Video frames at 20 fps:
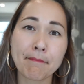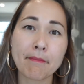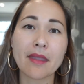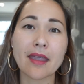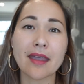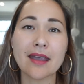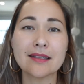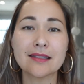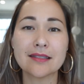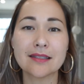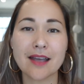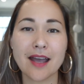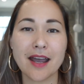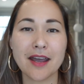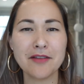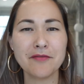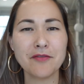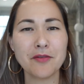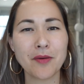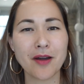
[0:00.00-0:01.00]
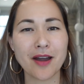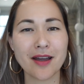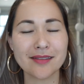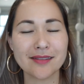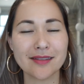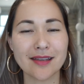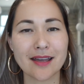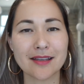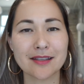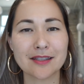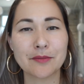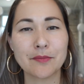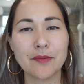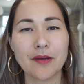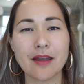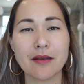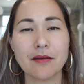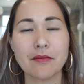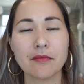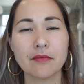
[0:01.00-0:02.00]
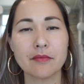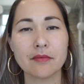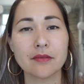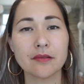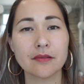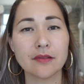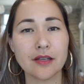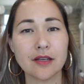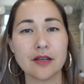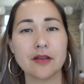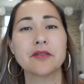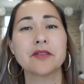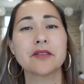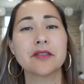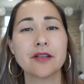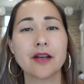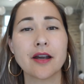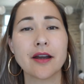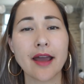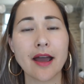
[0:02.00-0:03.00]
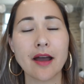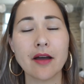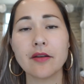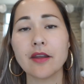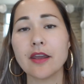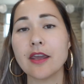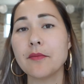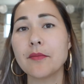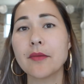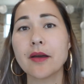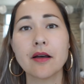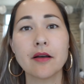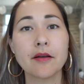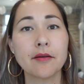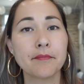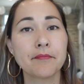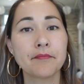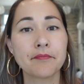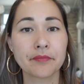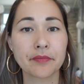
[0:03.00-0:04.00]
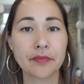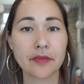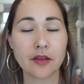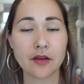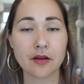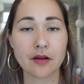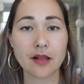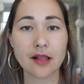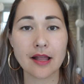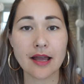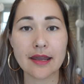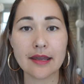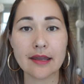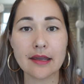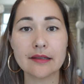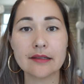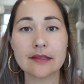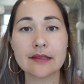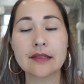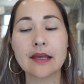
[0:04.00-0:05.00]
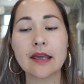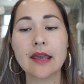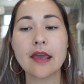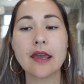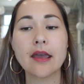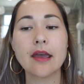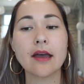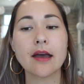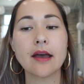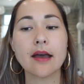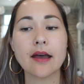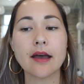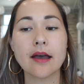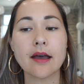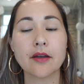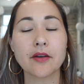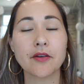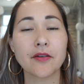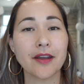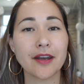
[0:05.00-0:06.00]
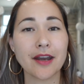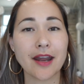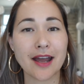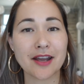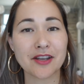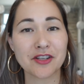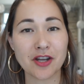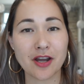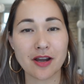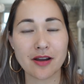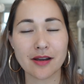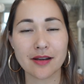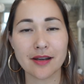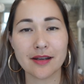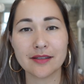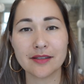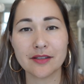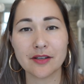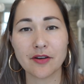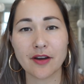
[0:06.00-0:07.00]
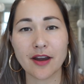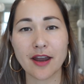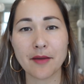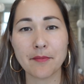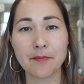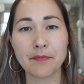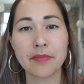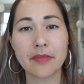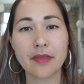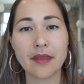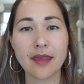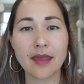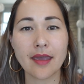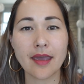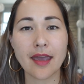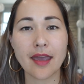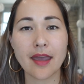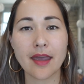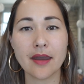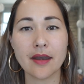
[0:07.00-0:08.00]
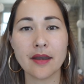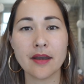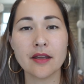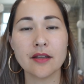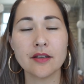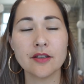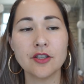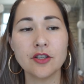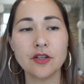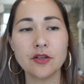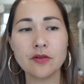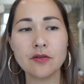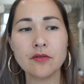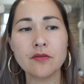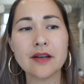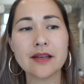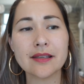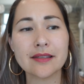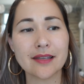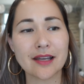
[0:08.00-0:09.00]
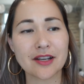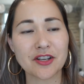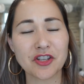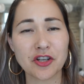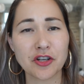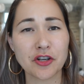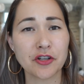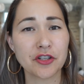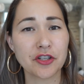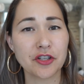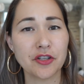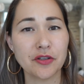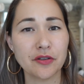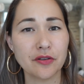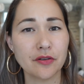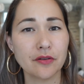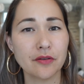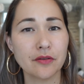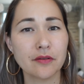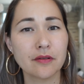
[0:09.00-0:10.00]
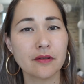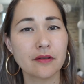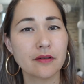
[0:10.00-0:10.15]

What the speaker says: it's a kind of a process, but you know, to start out, email your clients, create a hashtag on Instagram, and do a session or two